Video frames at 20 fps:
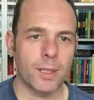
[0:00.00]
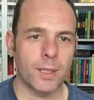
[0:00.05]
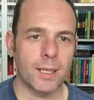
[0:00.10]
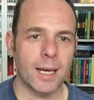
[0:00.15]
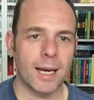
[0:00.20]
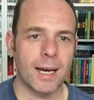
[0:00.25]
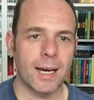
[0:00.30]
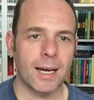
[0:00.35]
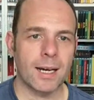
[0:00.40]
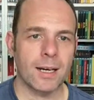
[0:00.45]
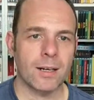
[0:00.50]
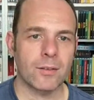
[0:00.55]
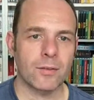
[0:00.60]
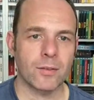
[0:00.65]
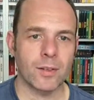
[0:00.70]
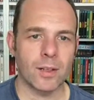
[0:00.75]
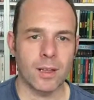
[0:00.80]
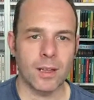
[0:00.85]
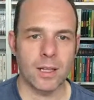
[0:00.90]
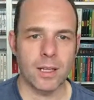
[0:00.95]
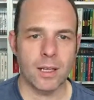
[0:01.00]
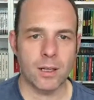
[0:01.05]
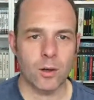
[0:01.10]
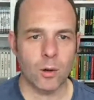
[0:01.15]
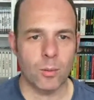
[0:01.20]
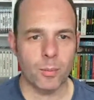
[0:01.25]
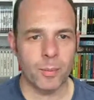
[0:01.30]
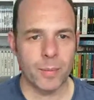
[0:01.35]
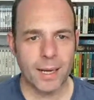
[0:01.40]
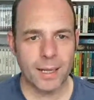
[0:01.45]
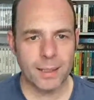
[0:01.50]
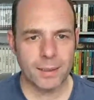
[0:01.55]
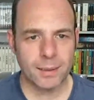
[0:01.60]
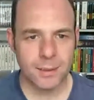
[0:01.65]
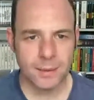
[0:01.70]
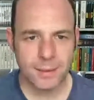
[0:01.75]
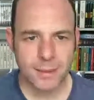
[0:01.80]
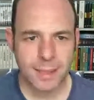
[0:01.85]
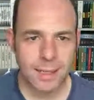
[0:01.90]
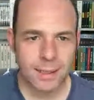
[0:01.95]
we have Le
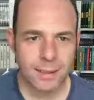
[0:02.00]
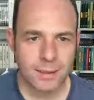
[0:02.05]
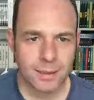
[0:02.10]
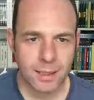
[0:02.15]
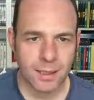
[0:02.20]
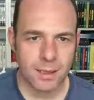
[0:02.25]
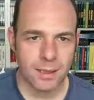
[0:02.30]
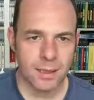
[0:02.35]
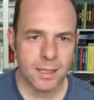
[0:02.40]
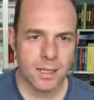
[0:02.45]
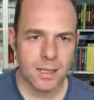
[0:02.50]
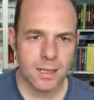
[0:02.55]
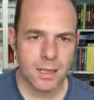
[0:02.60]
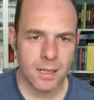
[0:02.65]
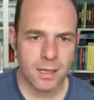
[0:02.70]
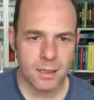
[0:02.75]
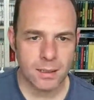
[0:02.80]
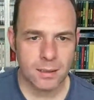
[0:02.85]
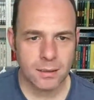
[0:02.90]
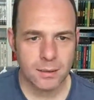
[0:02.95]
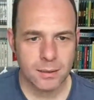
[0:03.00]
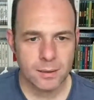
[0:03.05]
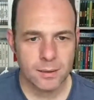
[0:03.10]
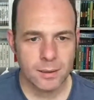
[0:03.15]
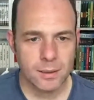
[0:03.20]
Combat dans l'Île.